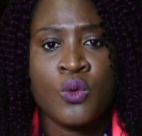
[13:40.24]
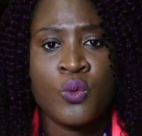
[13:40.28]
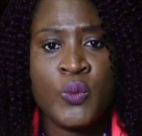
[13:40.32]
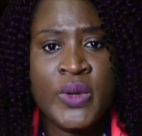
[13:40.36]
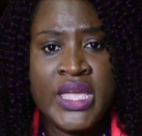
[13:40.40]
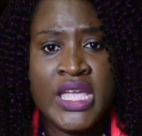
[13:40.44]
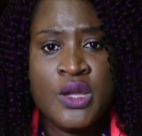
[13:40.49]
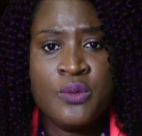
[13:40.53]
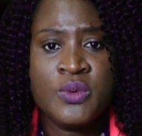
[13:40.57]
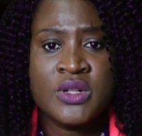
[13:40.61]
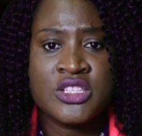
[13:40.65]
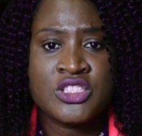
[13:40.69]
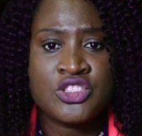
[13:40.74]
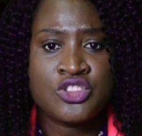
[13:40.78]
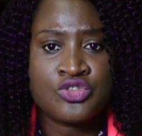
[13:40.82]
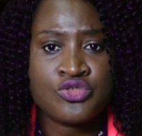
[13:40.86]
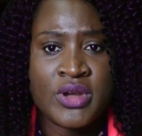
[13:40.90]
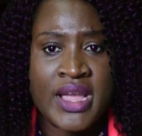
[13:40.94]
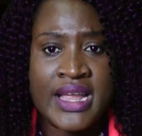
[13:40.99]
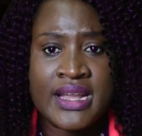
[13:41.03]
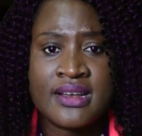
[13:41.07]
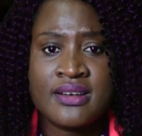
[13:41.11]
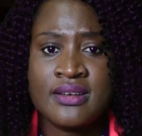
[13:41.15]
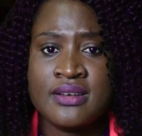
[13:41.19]
We will
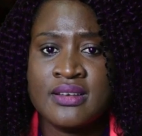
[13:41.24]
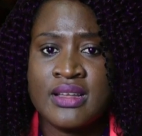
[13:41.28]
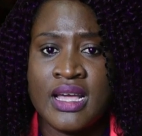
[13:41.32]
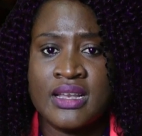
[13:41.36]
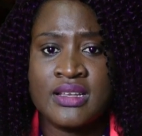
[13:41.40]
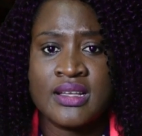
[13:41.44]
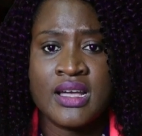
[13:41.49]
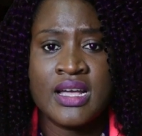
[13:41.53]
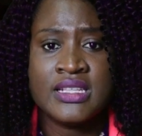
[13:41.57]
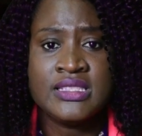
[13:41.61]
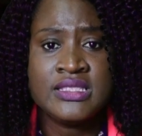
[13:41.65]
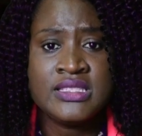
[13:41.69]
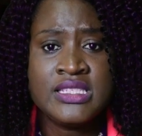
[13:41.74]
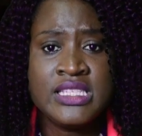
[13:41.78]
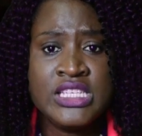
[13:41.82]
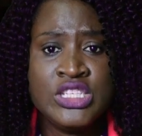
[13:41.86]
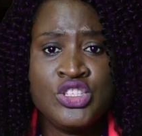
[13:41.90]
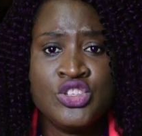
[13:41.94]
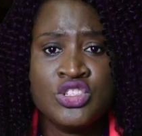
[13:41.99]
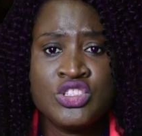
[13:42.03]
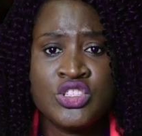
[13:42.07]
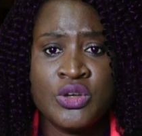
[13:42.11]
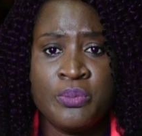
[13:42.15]
strengthen and continue